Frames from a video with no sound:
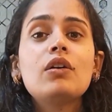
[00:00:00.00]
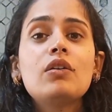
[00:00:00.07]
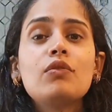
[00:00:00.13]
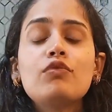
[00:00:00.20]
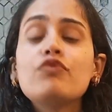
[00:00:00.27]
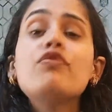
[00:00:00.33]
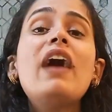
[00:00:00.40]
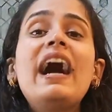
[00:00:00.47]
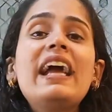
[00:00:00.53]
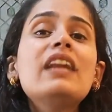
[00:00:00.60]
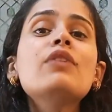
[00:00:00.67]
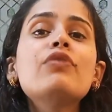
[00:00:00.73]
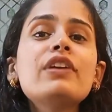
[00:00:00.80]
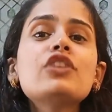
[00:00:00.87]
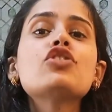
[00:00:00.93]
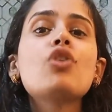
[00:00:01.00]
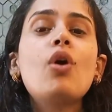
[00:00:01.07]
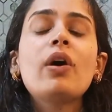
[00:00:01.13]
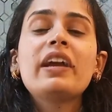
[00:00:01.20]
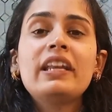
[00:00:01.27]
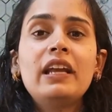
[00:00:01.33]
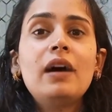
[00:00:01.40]
while we
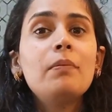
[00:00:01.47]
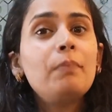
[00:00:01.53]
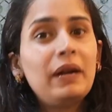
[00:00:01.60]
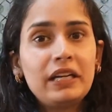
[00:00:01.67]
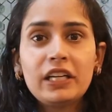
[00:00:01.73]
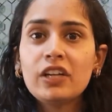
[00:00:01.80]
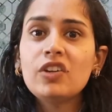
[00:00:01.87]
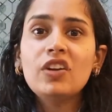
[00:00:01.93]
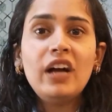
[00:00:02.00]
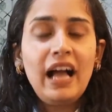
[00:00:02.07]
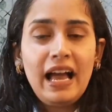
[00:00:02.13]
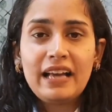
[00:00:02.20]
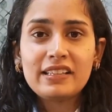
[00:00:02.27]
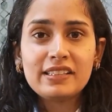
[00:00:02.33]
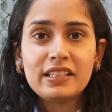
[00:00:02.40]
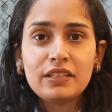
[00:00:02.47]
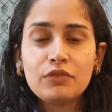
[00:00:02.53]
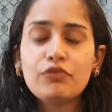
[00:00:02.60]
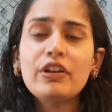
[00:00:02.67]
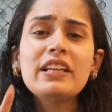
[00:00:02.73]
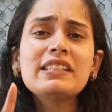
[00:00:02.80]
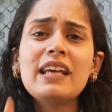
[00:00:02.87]
talk in our particular accent,
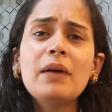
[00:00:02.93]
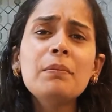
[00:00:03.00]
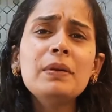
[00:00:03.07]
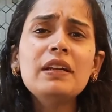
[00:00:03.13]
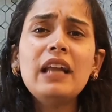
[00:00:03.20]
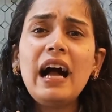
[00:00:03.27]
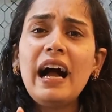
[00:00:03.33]
for example,